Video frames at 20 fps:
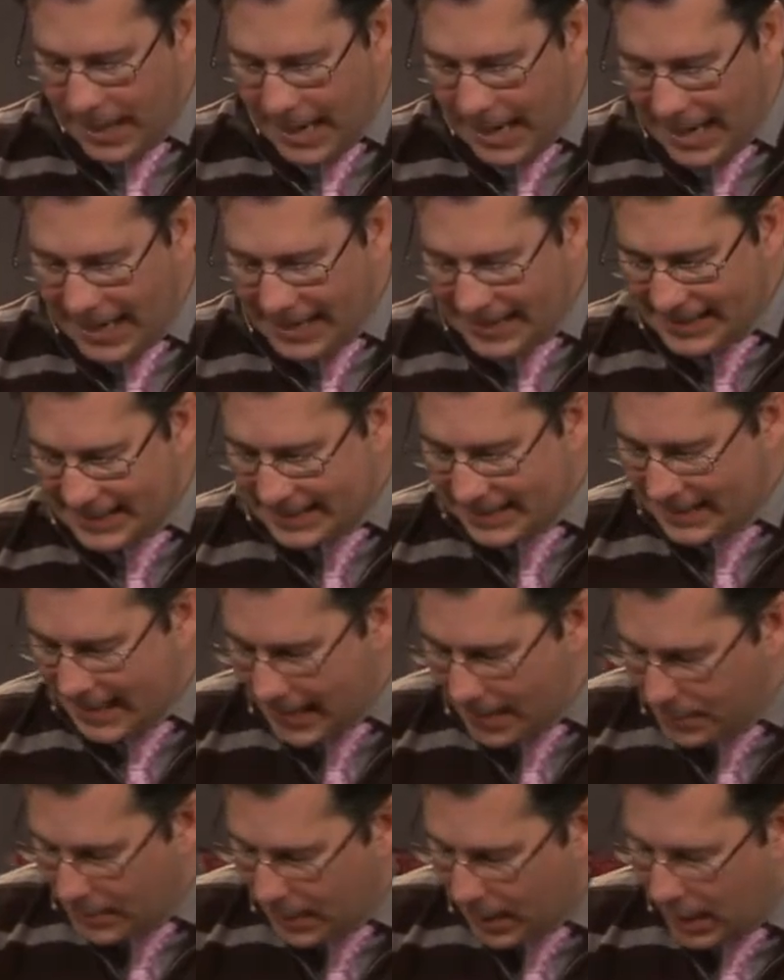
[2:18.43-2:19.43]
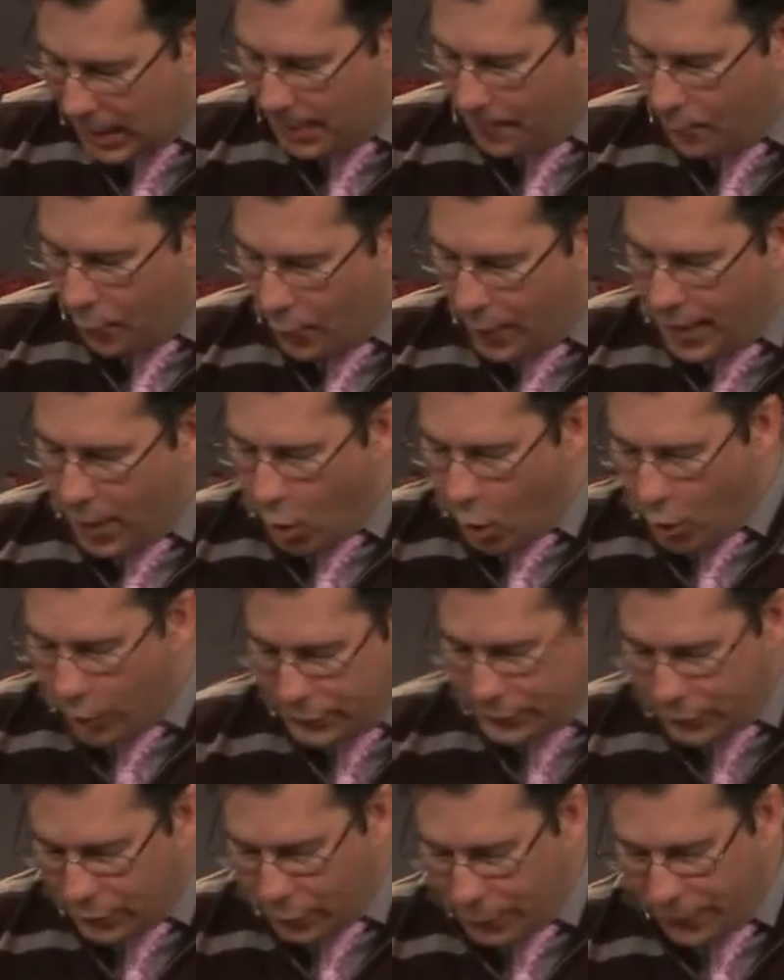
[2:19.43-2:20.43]
And at the same time, pray
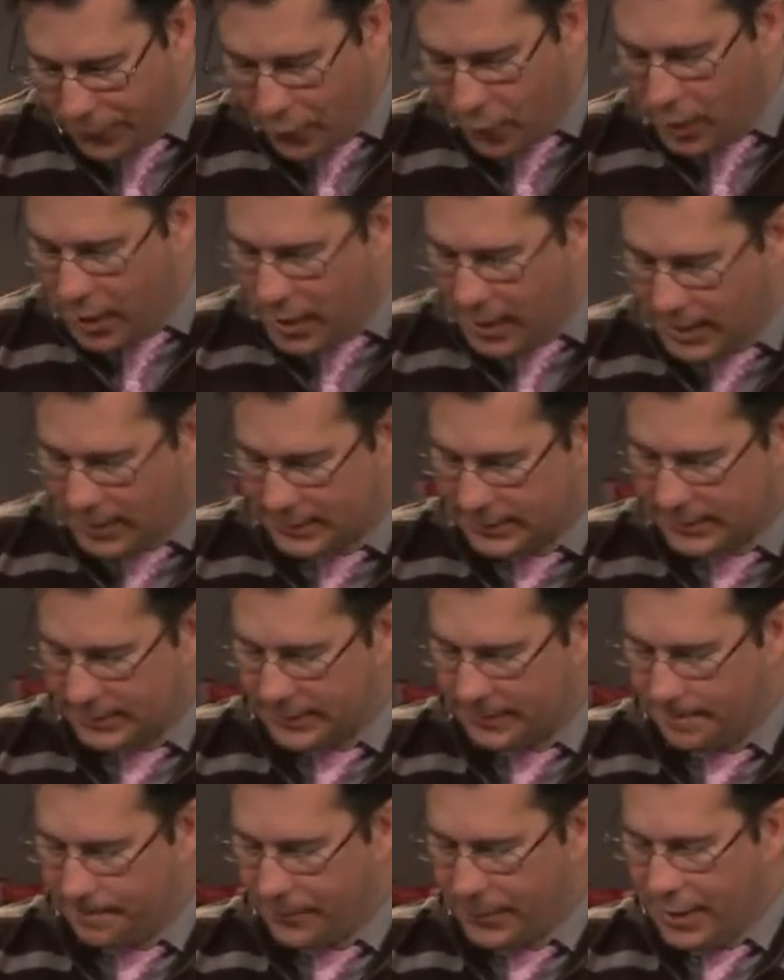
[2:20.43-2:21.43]
also for us